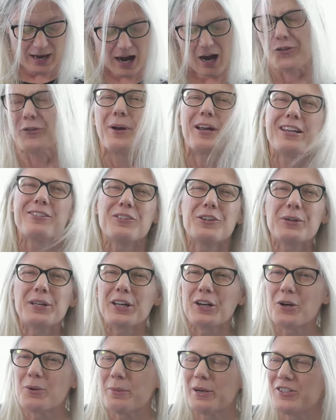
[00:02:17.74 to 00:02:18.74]
Are there any of you
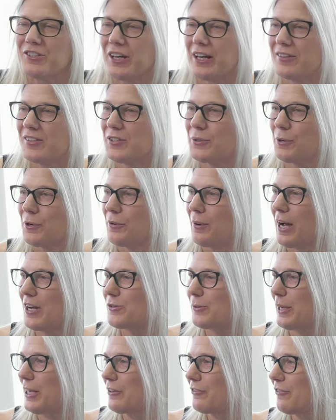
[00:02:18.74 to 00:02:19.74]
here by chance who are
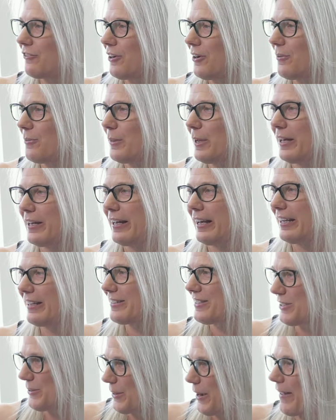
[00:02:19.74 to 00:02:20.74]
graduating from an
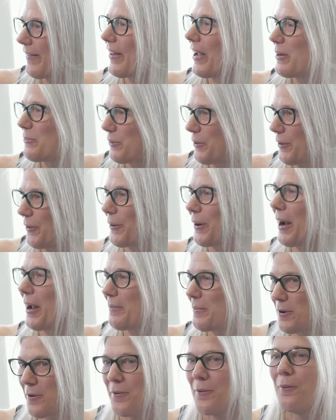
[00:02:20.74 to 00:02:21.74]
ASU online
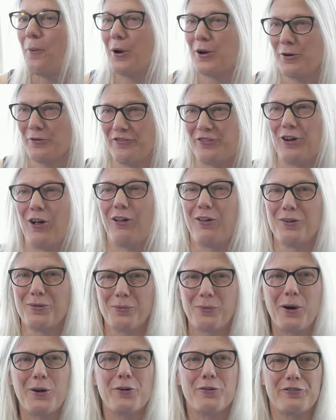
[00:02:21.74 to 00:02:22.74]
program? Wonderful,
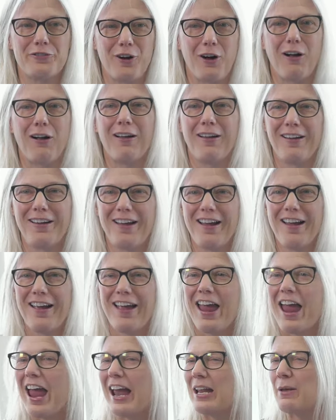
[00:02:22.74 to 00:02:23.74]
wonderful.
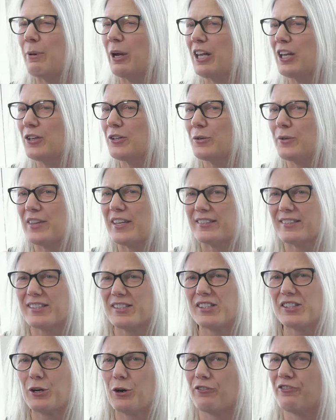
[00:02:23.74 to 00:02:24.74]
Anybody who this
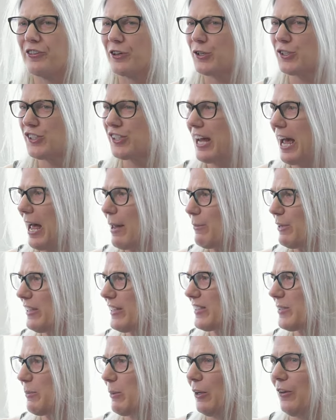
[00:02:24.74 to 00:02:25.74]
is your first time in
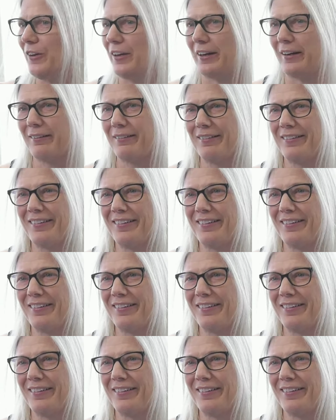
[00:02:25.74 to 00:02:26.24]
this building?